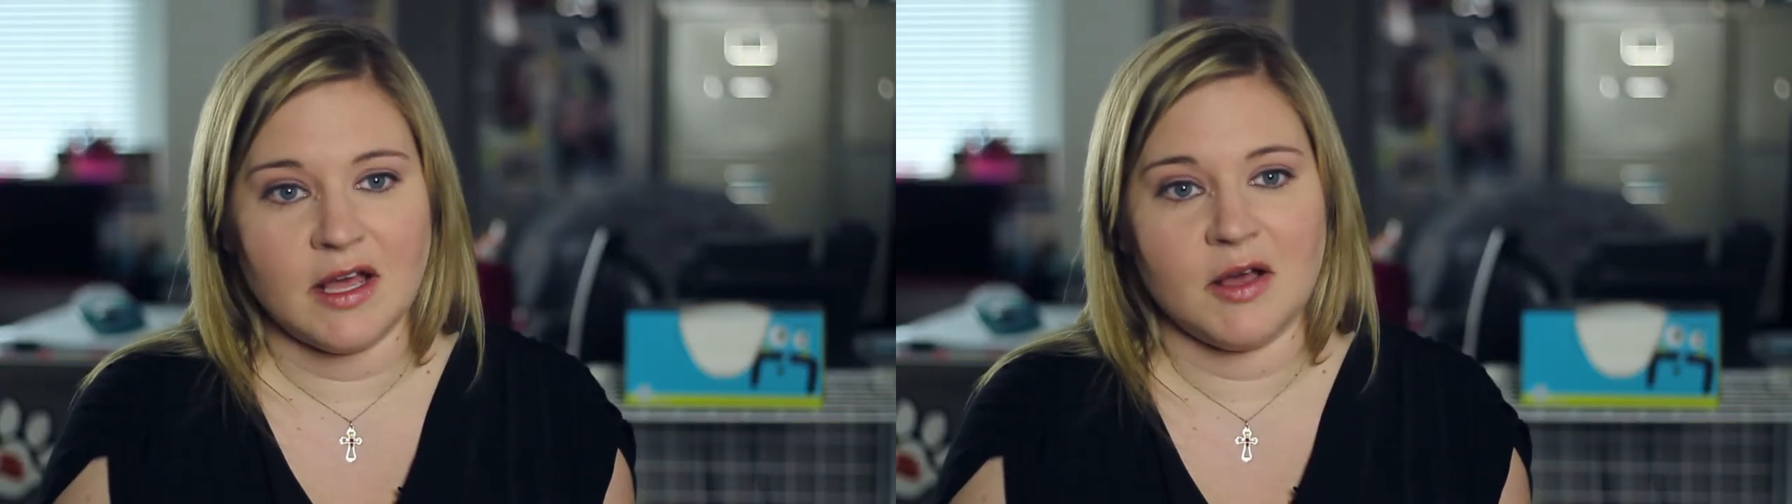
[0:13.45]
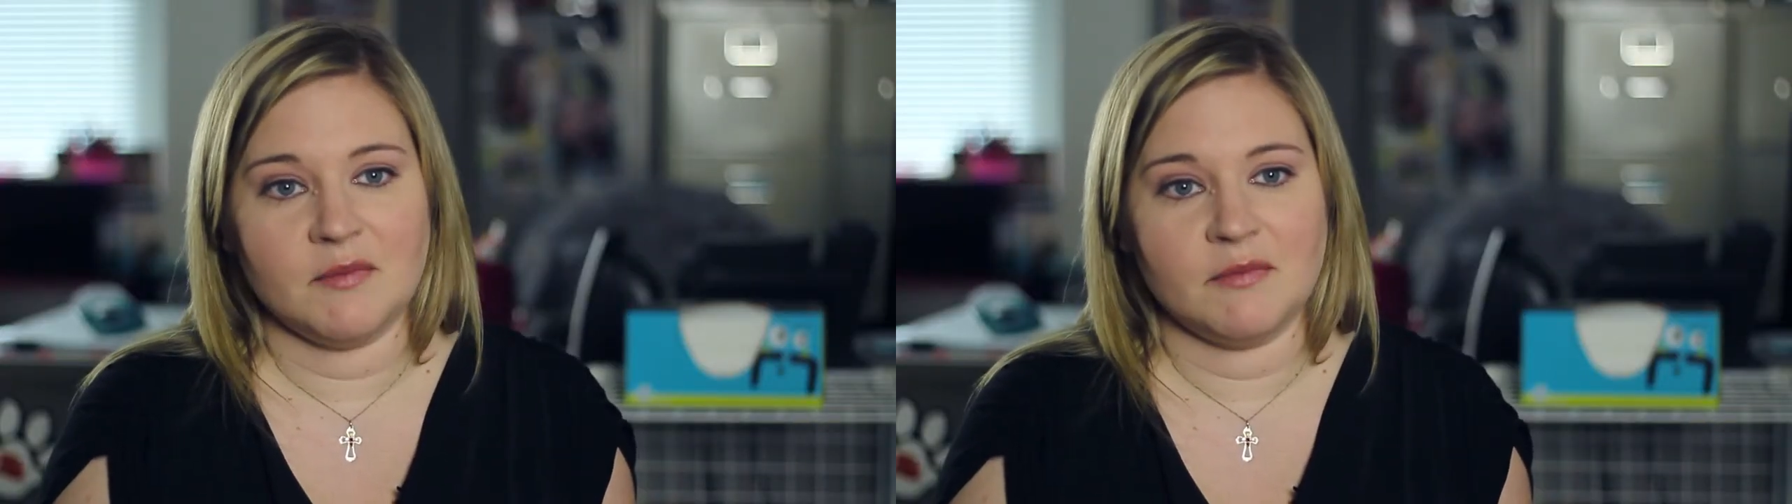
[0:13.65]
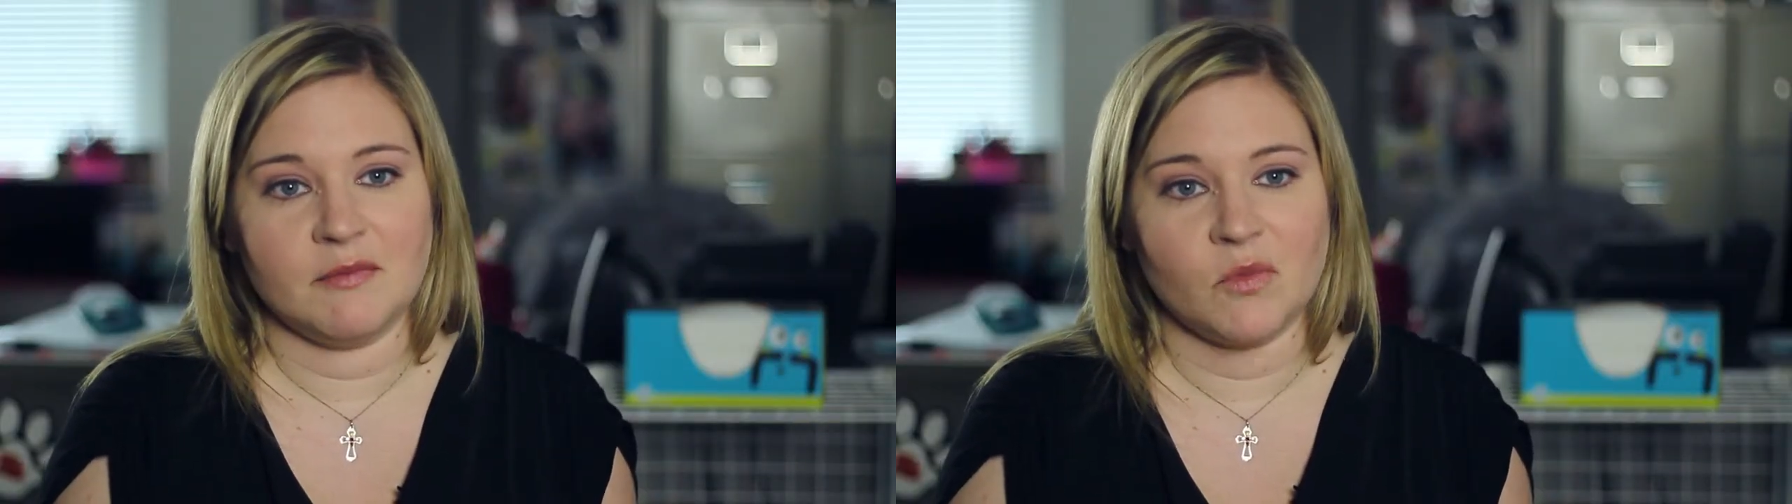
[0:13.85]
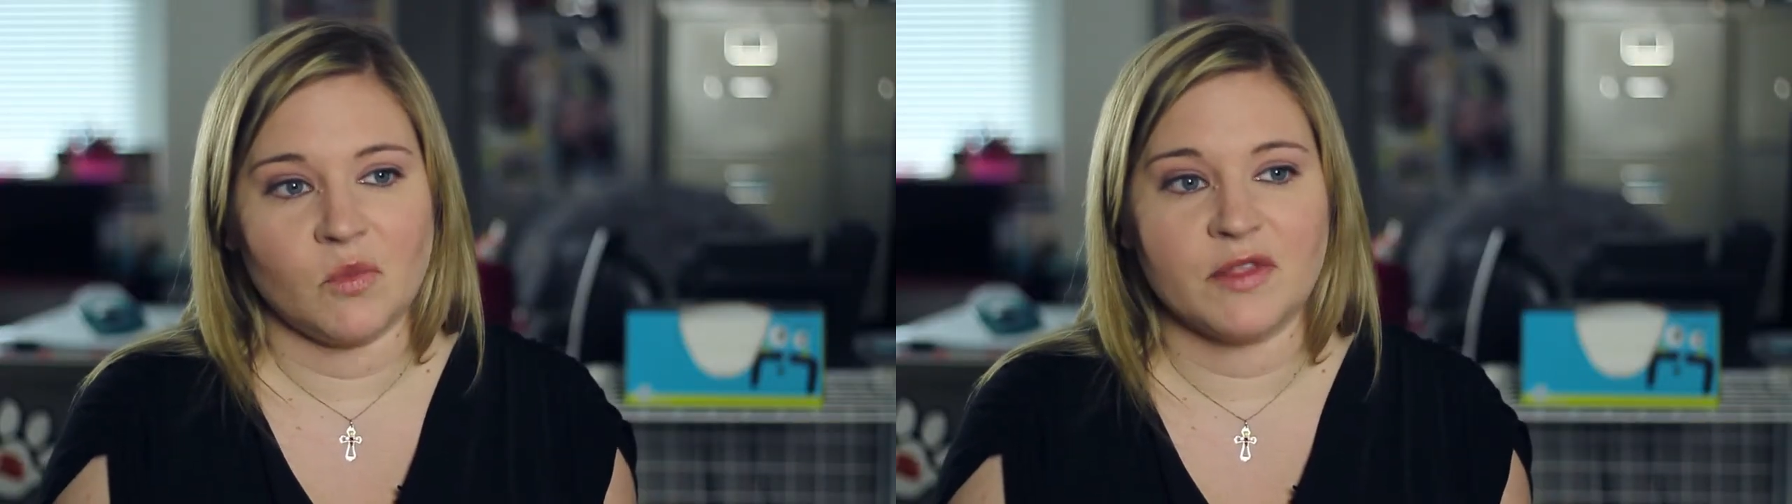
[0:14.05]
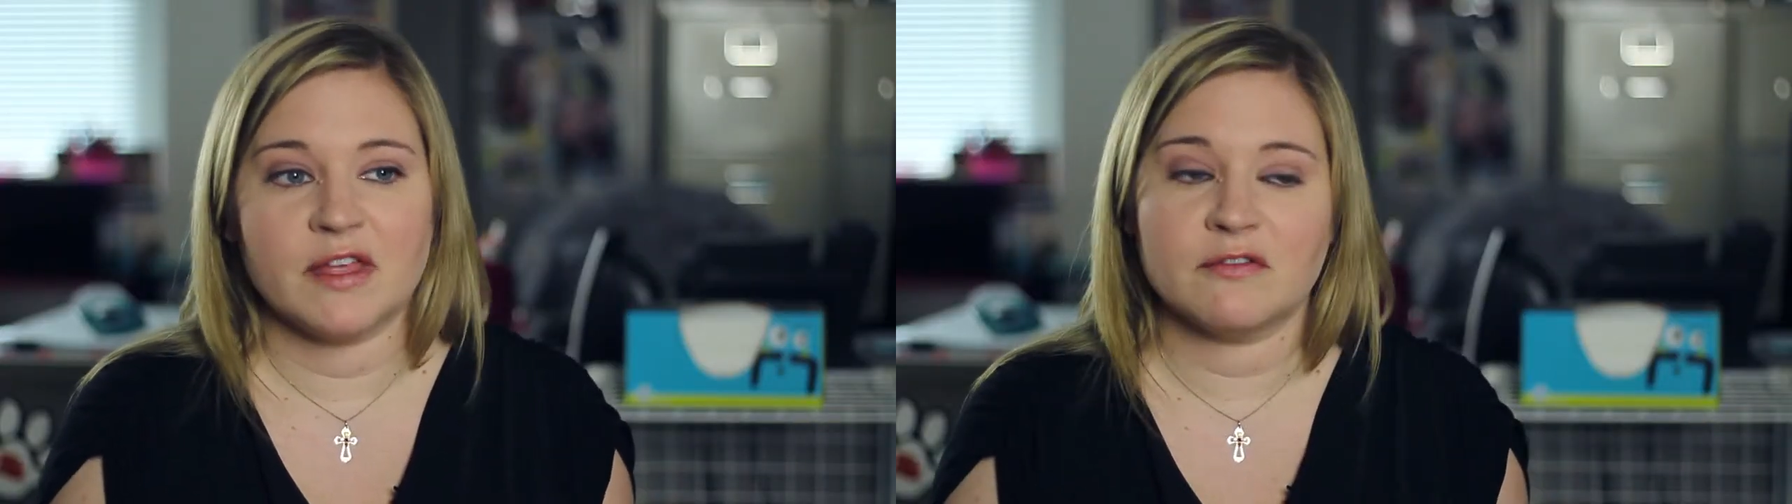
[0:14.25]
um,
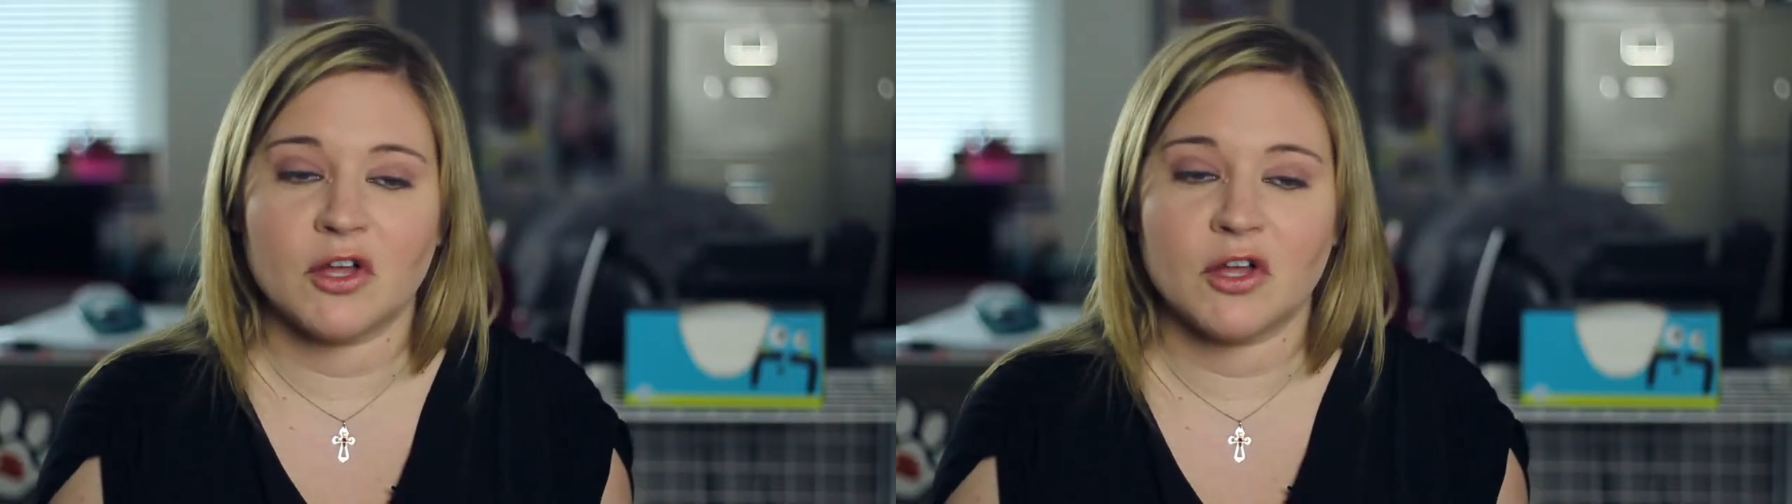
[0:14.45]
what they've